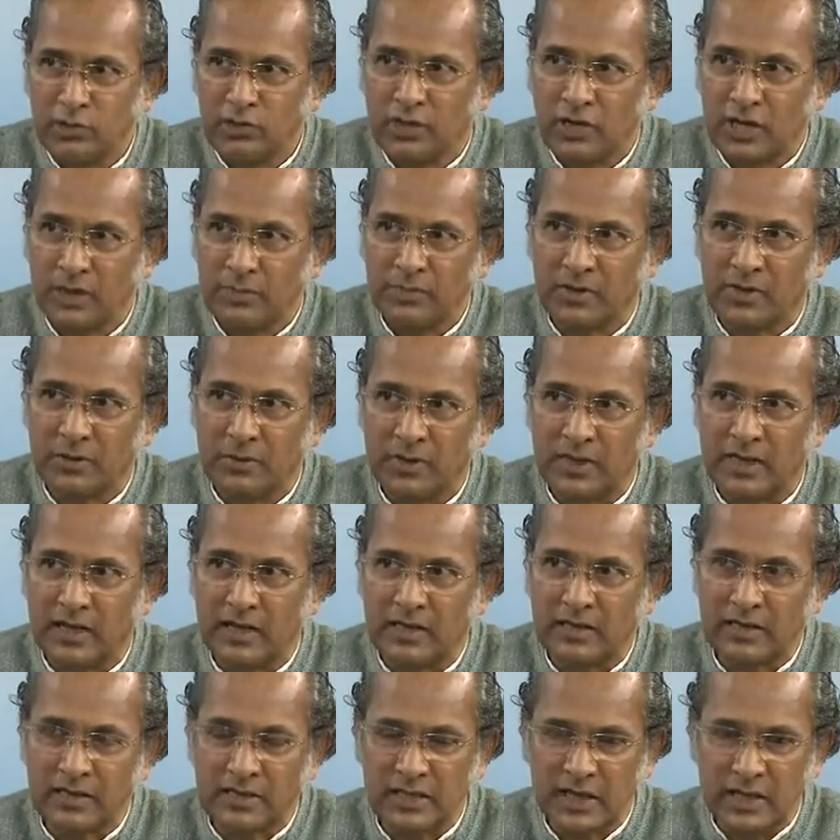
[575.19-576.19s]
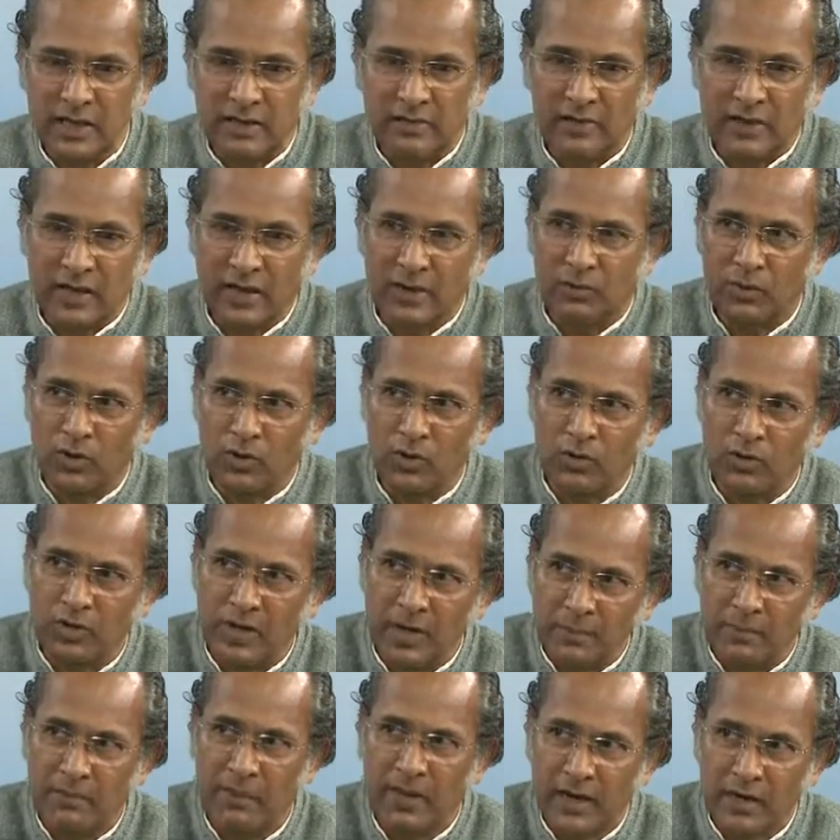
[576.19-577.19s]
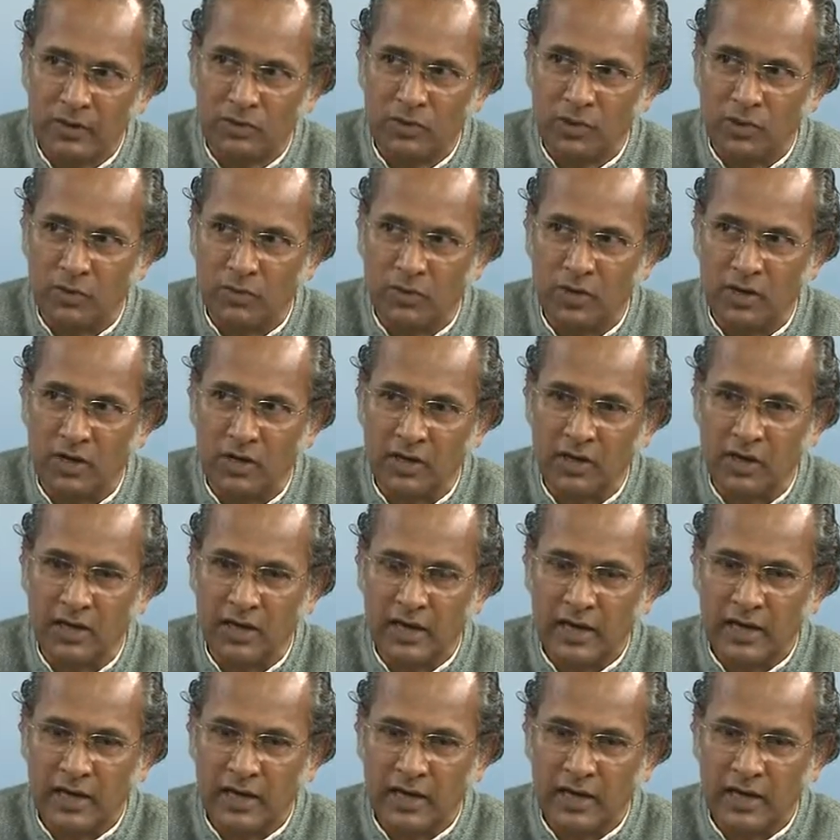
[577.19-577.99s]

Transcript: chapter begins where I want to come back to the world,